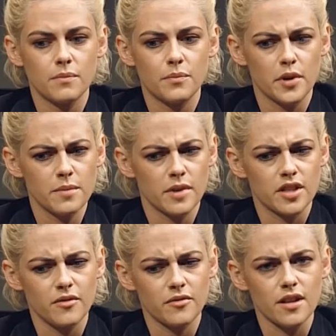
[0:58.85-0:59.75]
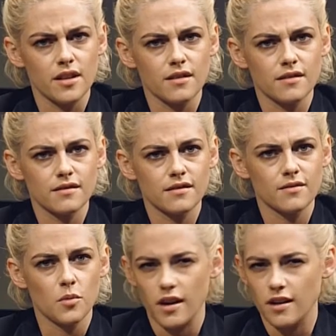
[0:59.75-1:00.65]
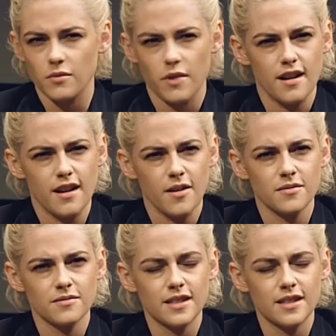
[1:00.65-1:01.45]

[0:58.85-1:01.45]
pretty much everyone right now.